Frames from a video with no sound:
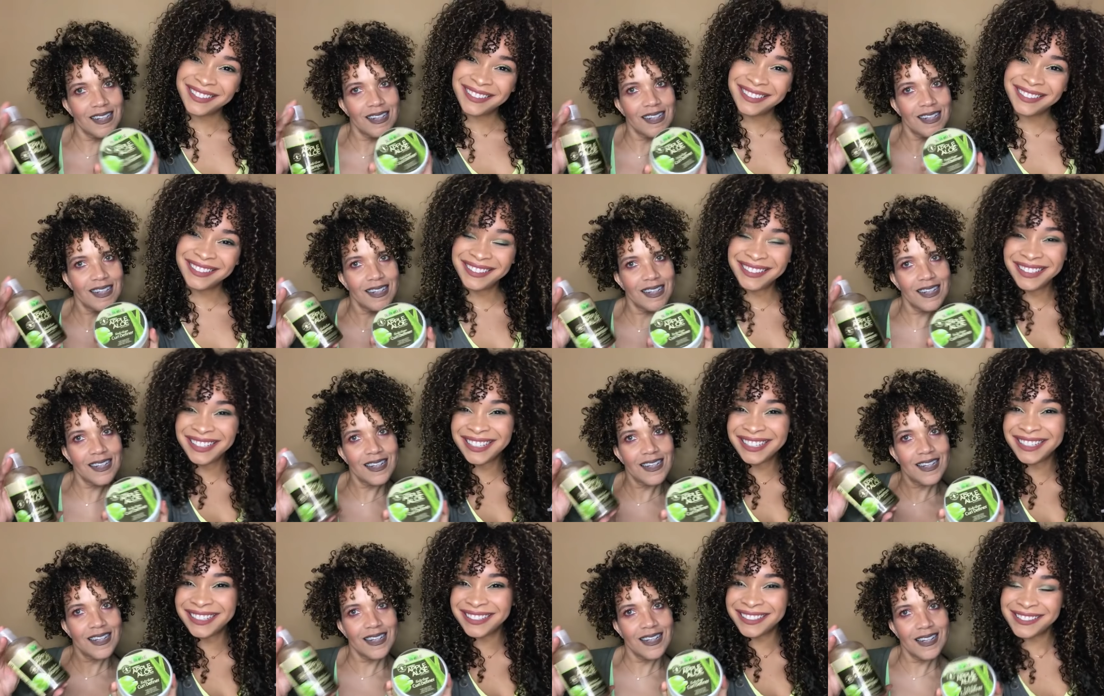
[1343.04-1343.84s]

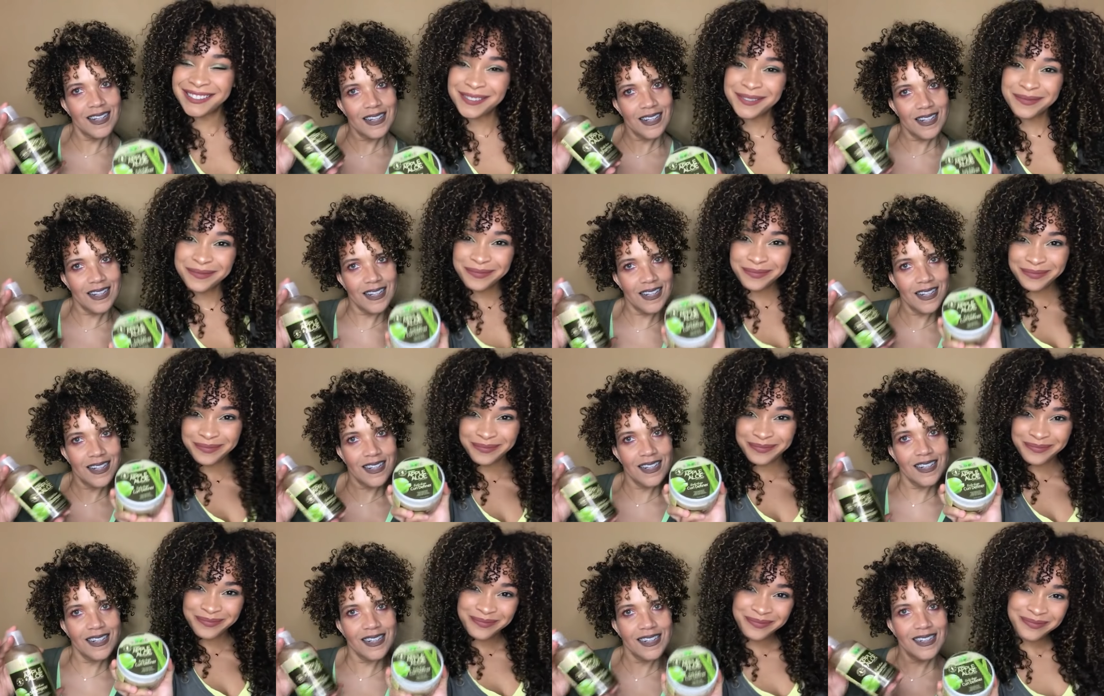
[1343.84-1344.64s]

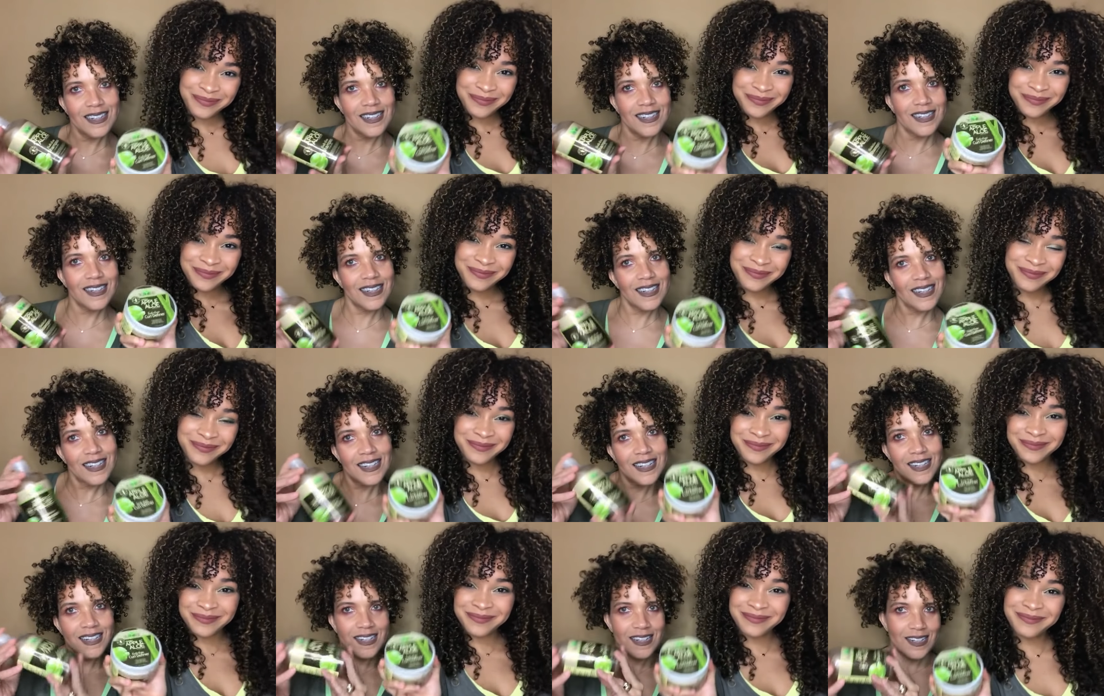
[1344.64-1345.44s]

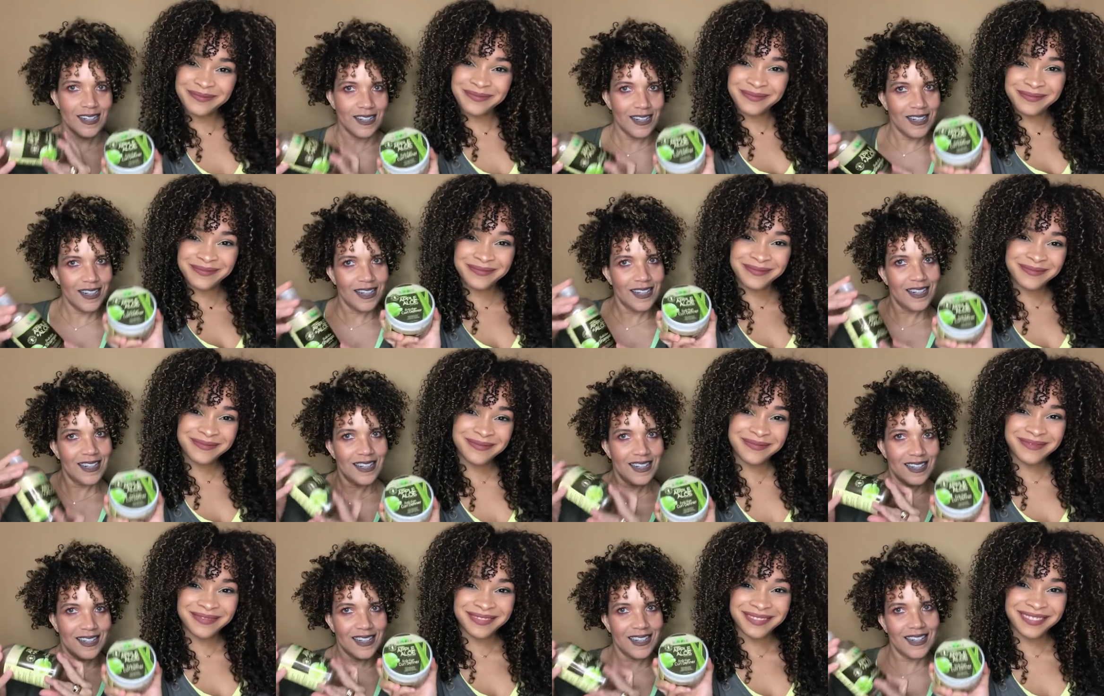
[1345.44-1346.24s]

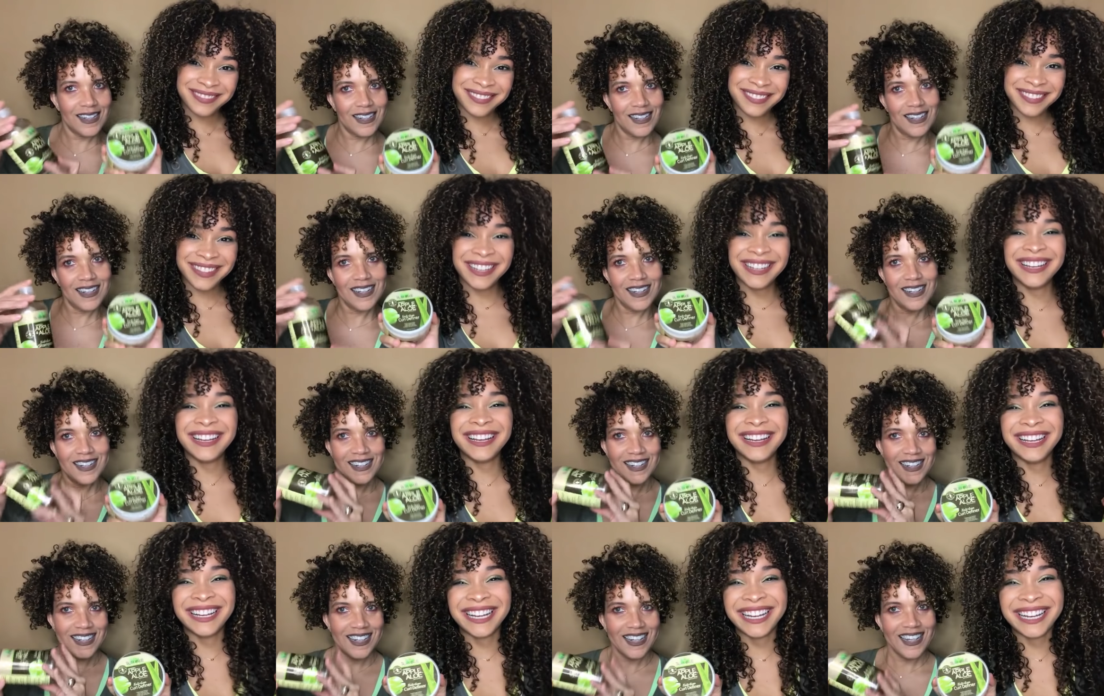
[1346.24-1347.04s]

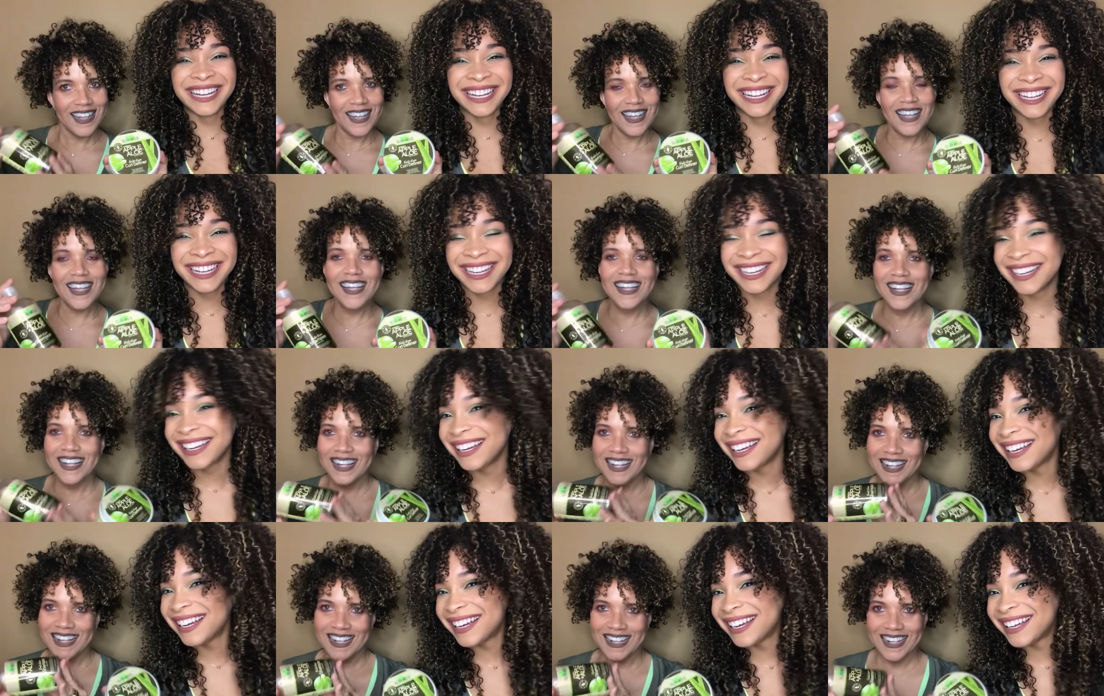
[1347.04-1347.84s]

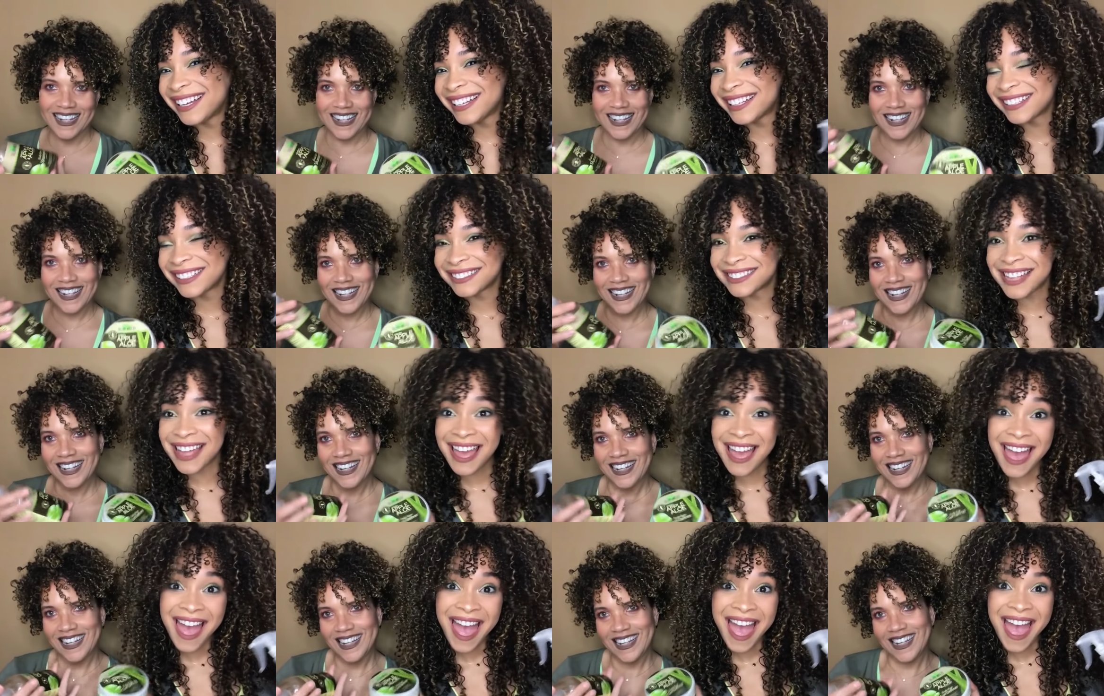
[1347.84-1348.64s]

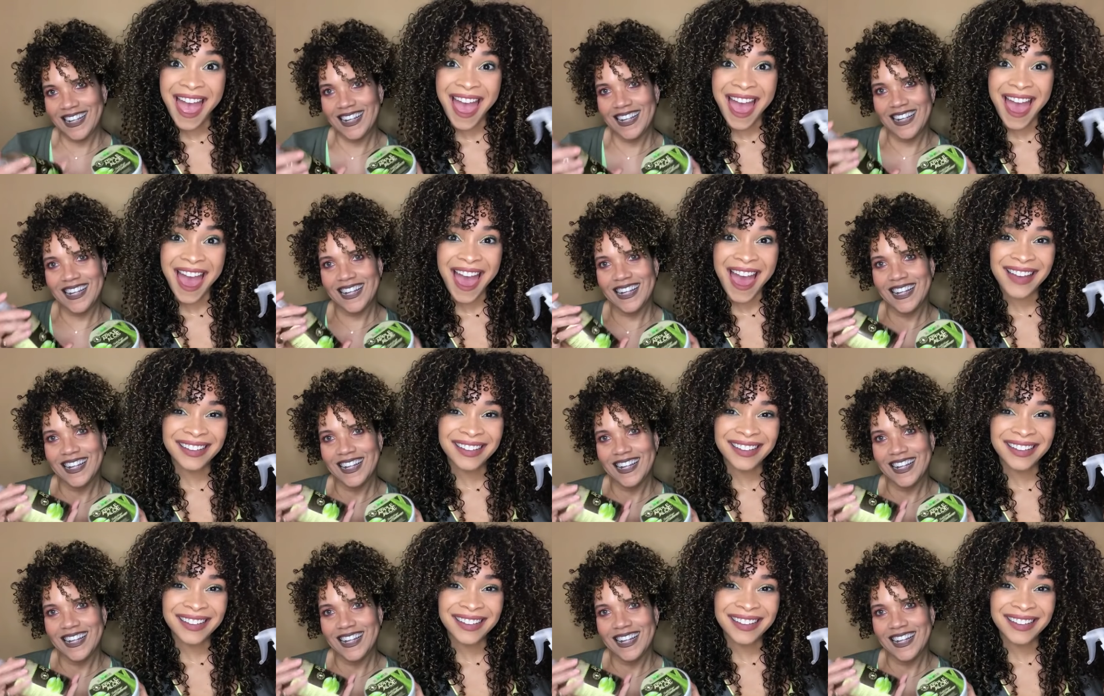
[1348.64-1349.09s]
(silence)